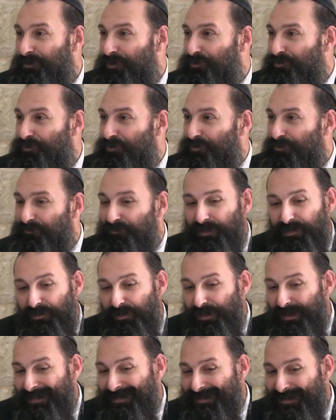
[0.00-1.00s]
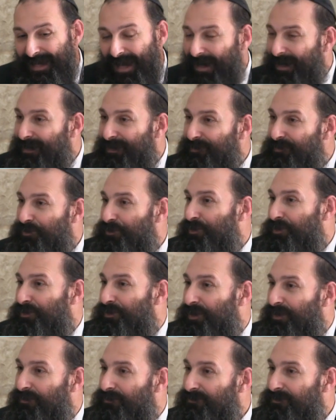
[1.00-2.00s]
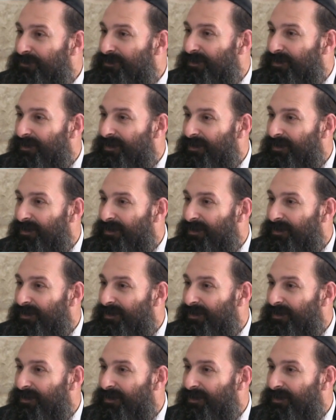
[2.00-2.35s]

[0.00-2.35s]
the truth, but not exactly the details.